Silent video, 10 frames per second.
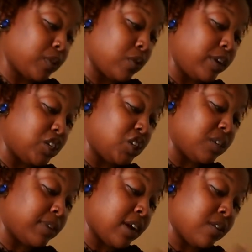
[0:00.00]
What is
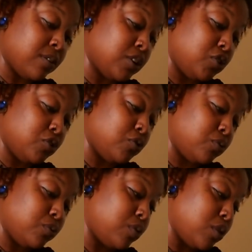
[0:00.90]
Gemini gonna do?
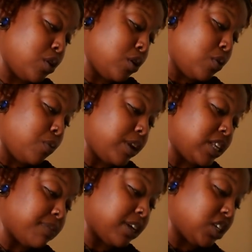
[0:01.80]
What
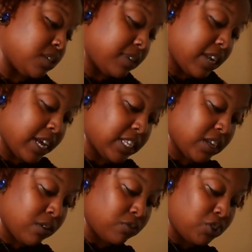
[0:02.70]
is my Gemini's
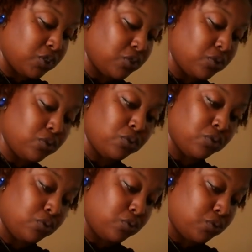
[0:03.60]
gonna
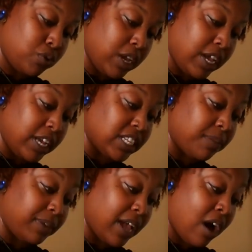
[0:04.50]
do?
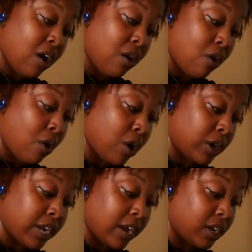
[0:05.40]
Some of y'all
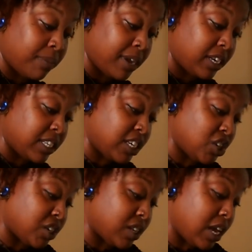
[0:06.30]
are not gonna make a
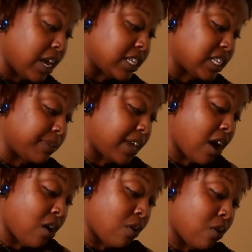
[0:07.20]
decision. Some of
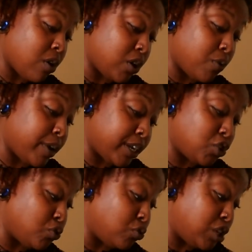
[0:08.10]
y'all are going
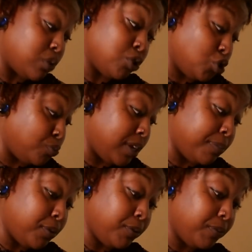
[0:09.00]
to deal with two
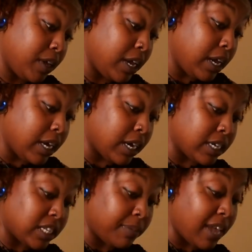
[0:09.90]
people. Uh,
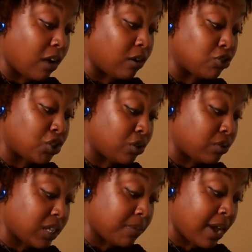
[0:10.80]
some of y'all gonna juggle
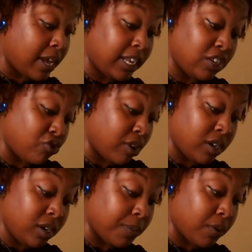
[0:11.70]
somebody straight
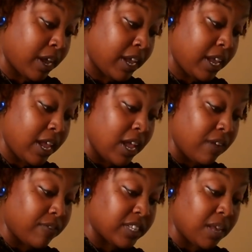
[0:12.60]
up, okay?
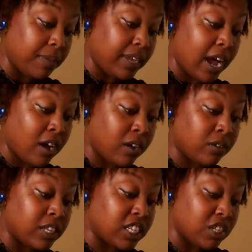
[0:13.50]
For some of
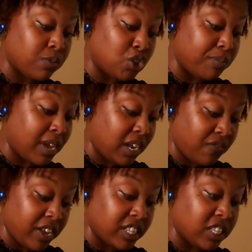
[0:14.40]
y'all, this is what you
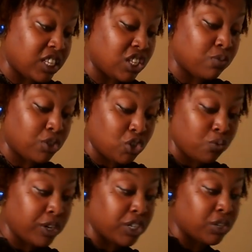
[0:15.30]
manifested. This is what
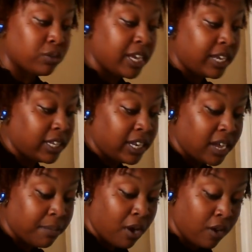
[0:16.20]
you wish. So take the
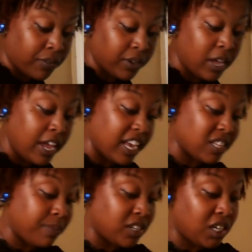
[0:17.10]
damn offer,
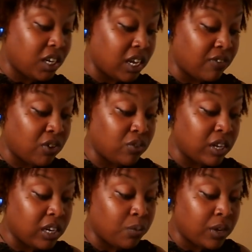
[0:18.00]
especially if you're
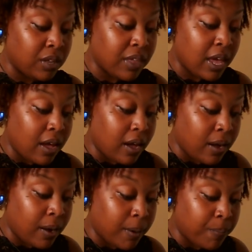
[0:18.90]
dealing with
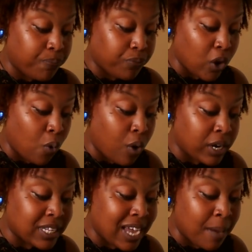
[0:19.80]
um, a
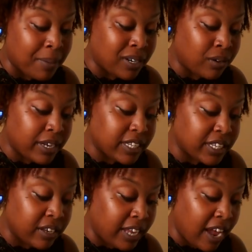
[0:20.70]
water sign. But it don't
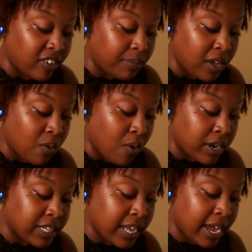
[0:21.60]
necessarily have to be a
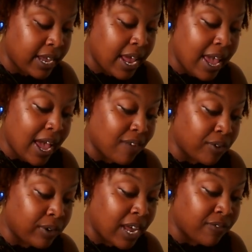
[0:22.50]
water sign. I
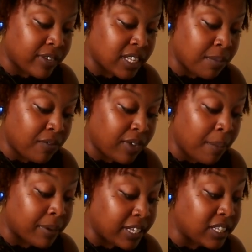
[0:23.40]
feel like for some of y'all,
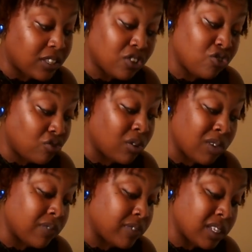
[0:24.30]
but this
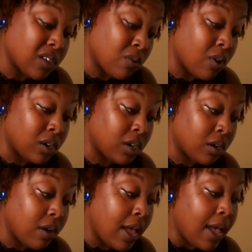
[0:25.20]
strong emphasis on water
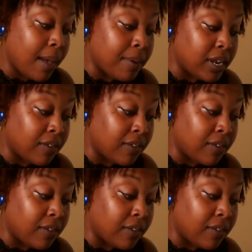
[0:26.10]
though. But